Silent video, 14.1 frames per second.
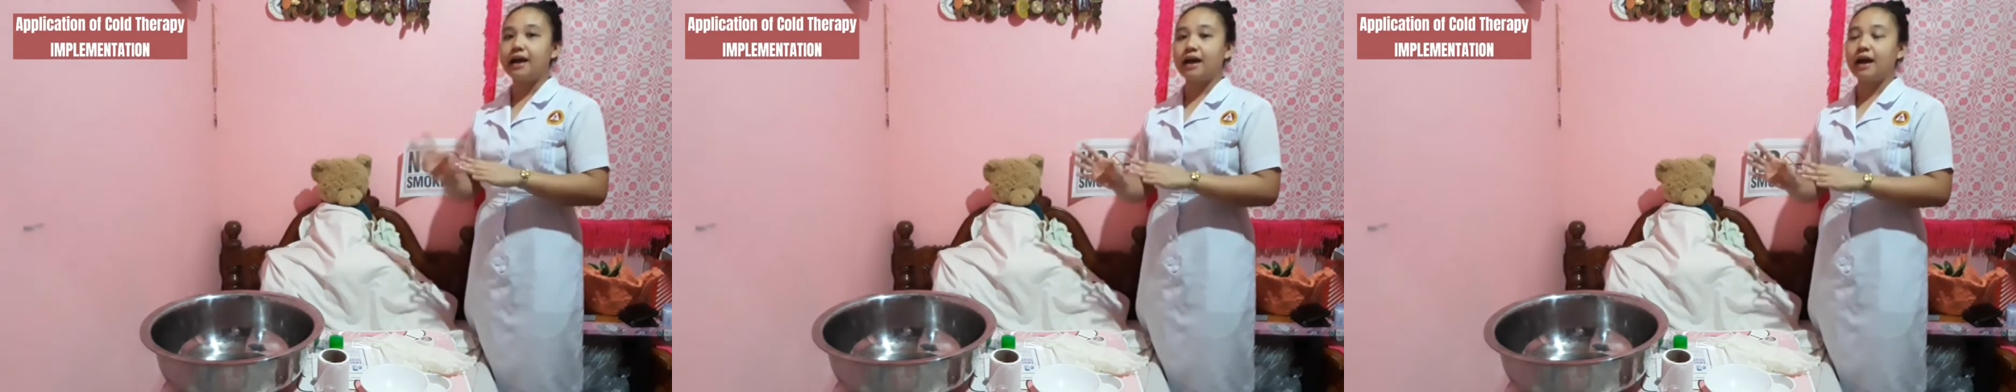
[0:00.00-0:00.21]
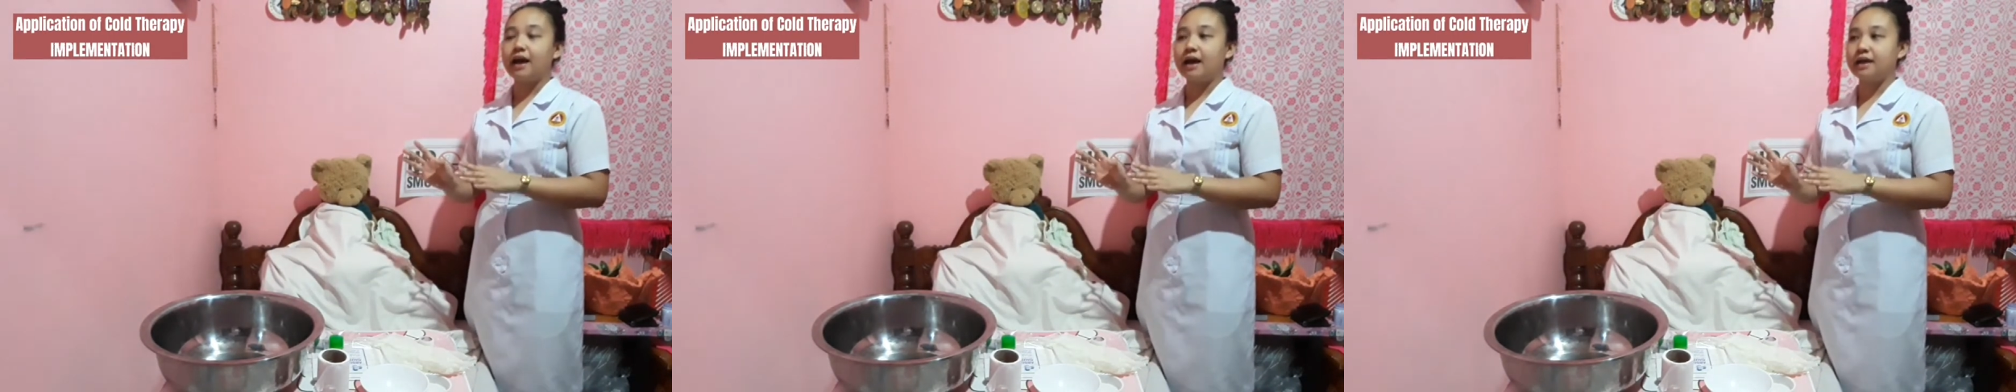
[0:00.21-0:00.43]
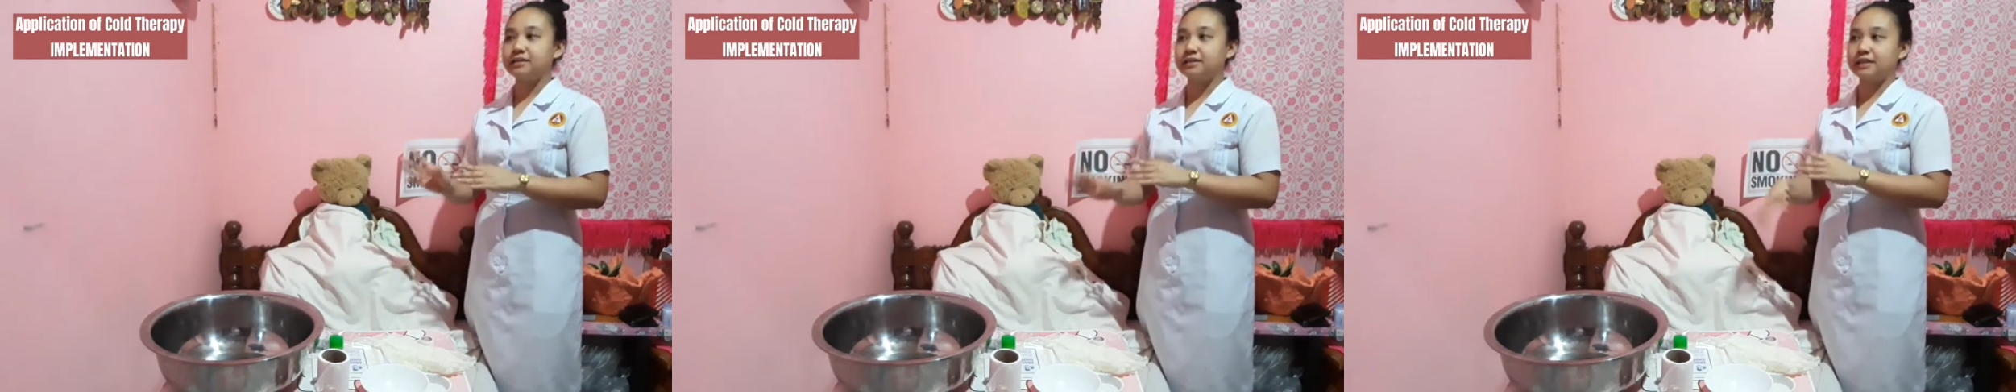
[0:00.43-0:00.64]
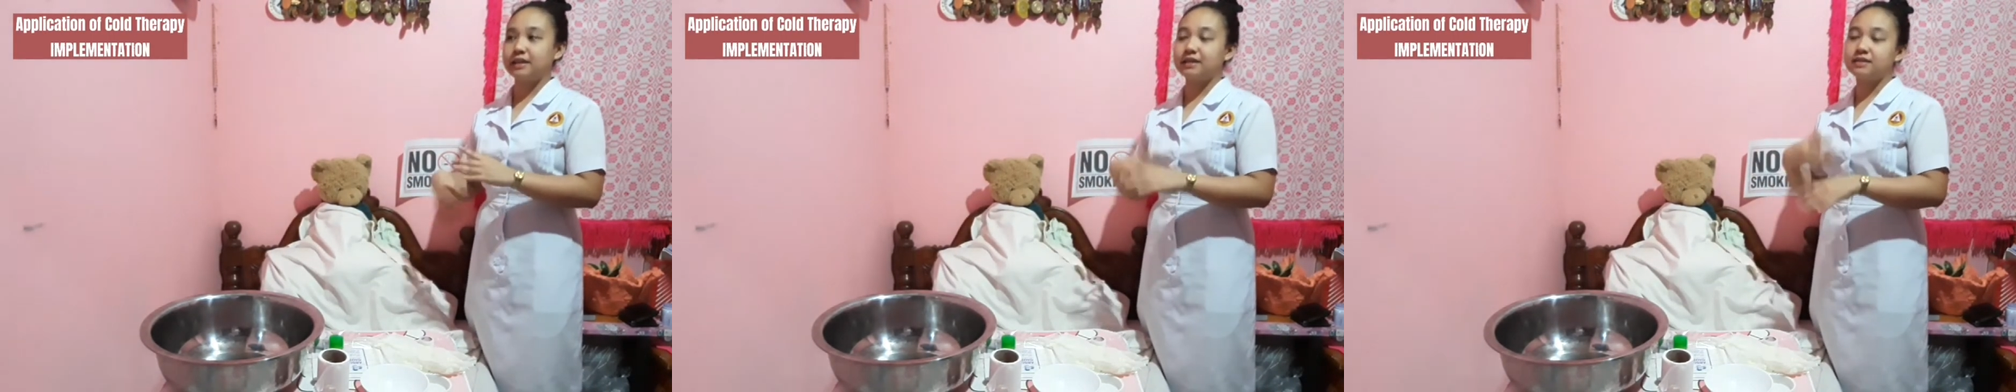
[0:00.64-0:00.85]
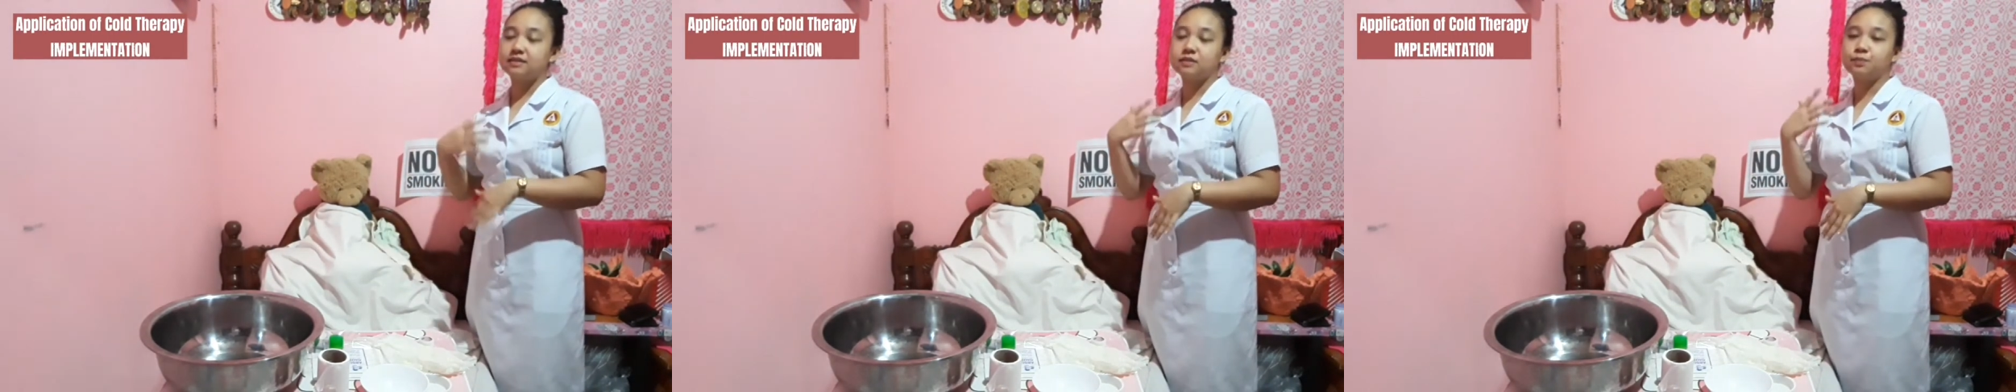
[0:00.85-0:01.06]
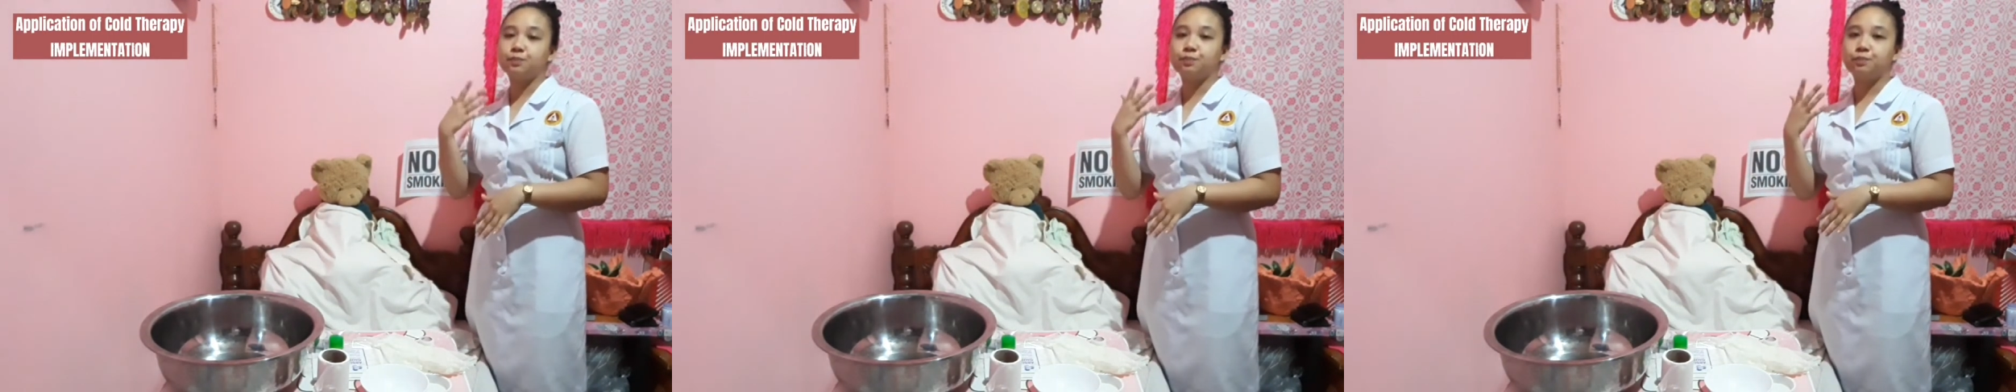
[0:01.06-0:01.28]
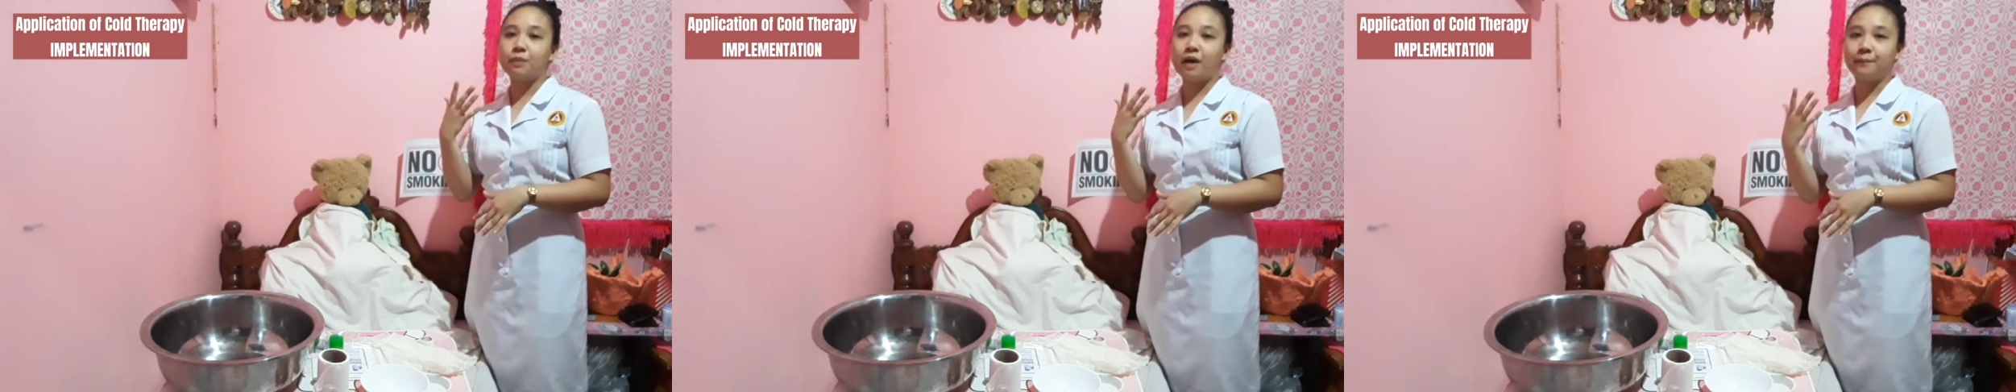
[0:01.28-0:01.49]
at its
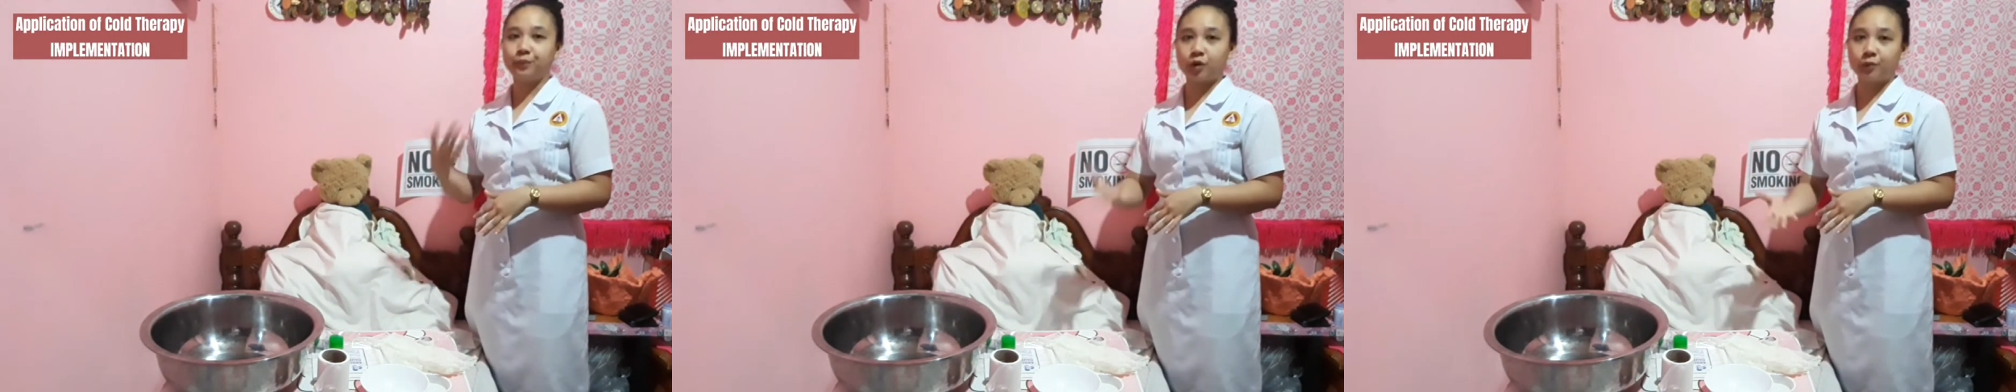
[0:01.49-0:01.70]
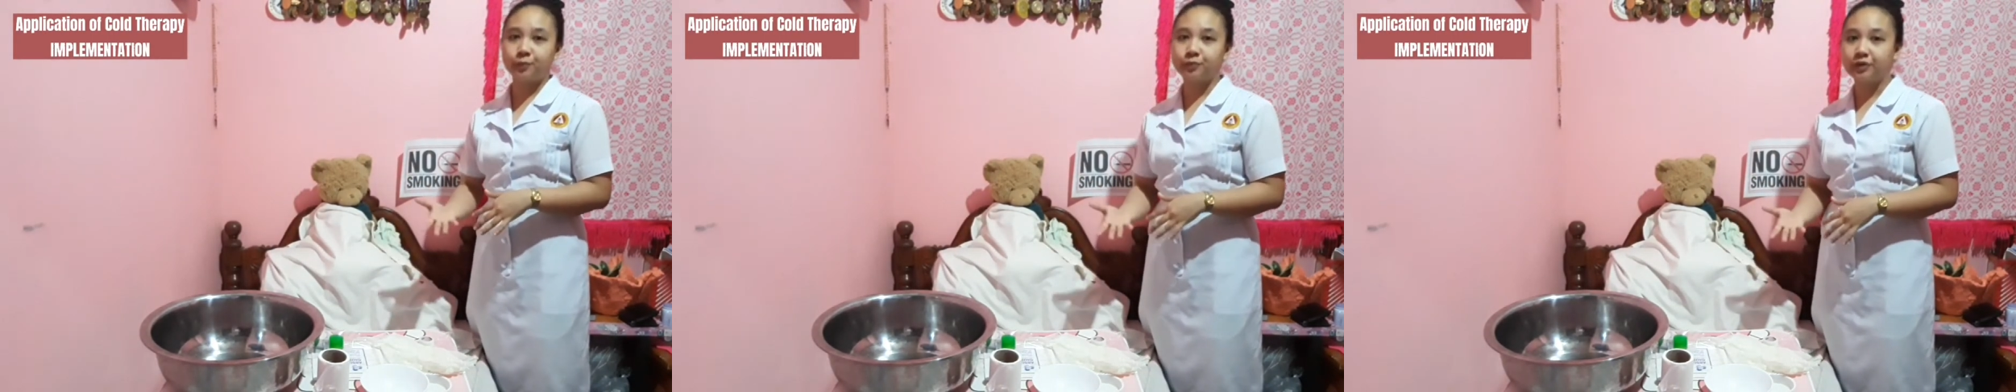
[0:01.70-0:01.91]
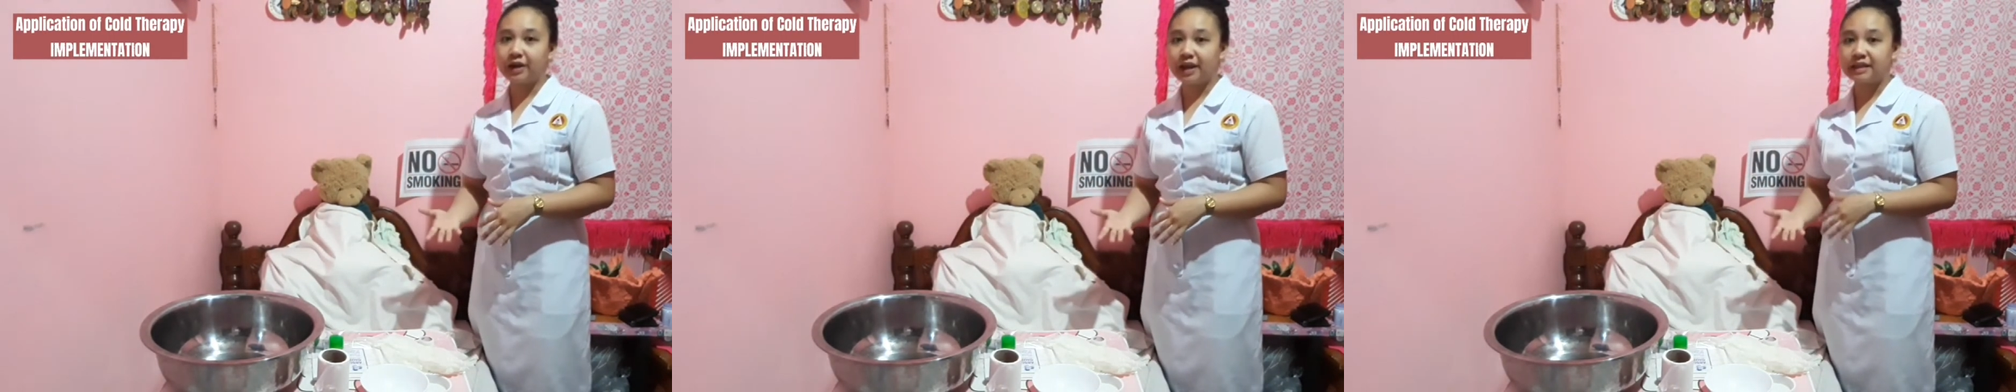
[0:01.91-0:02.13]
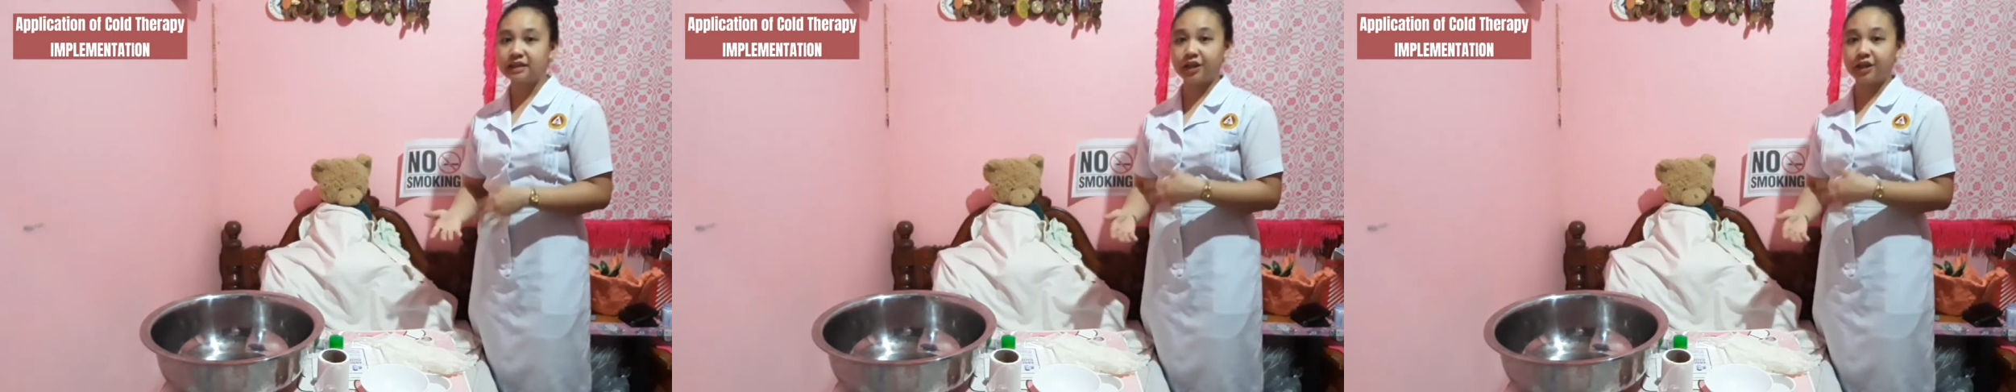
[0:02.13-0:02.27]
appropriate